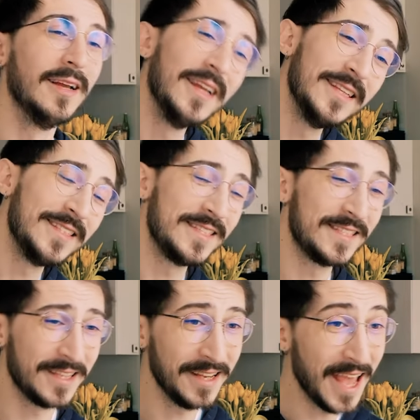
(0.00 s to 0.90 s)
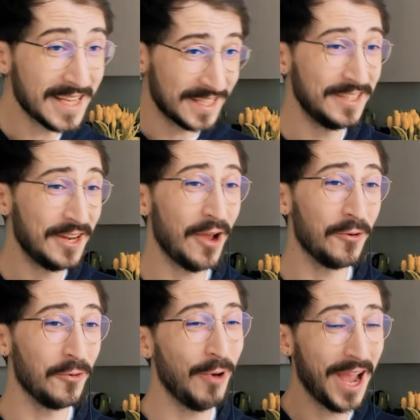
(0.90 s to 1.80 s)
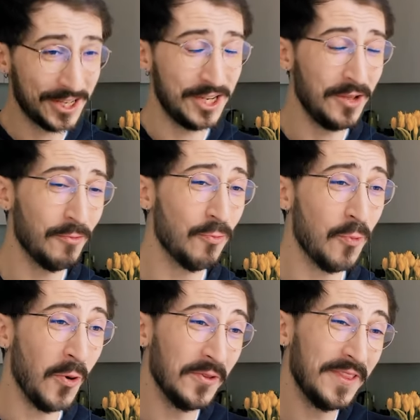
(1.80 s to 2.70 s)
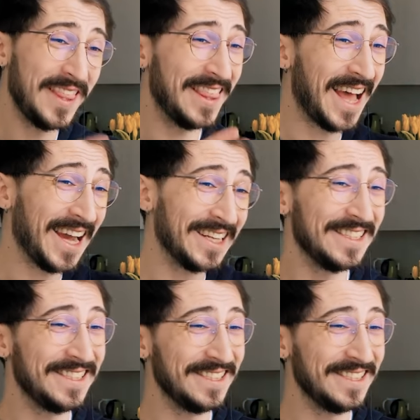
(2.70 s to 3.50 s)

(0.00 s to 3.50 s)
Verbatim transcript: It's yes and no. We actually want that,